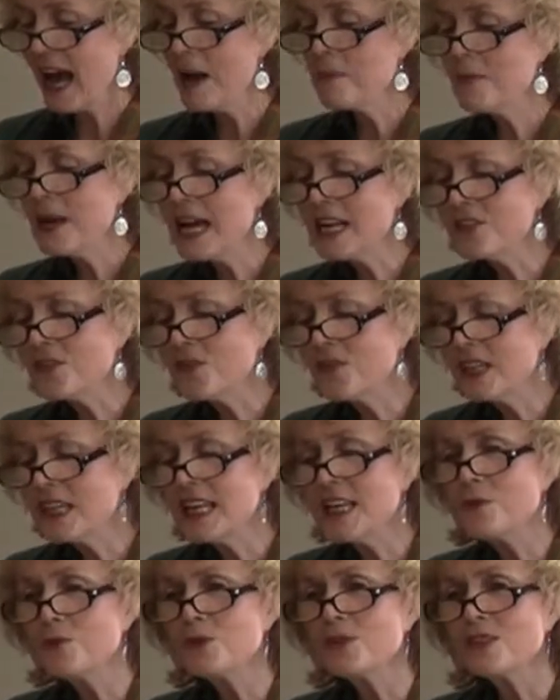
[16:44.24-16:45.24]
I imagine
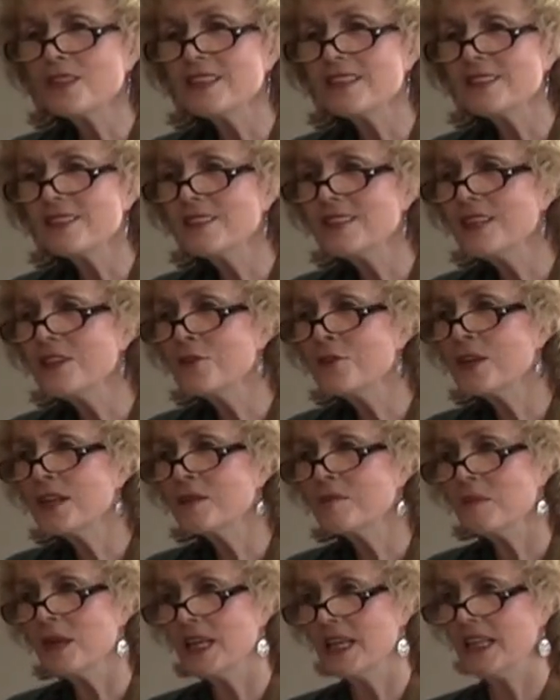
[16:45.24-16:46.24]
that he was
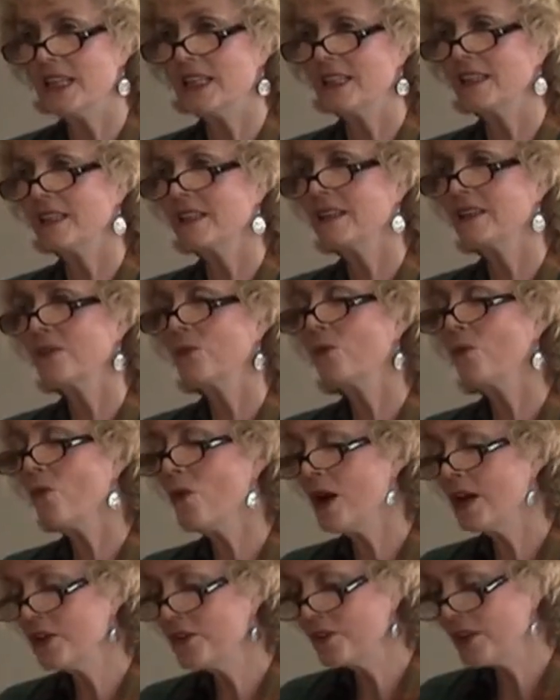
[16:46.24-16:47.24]
considering me,
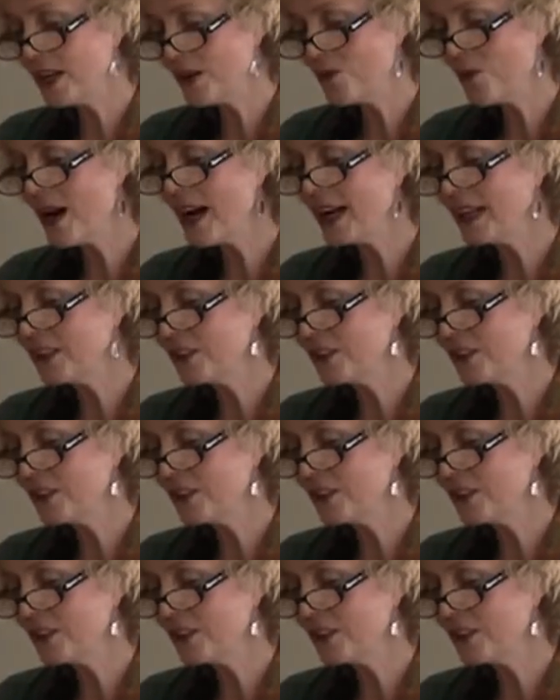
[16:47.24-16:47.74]
wondering why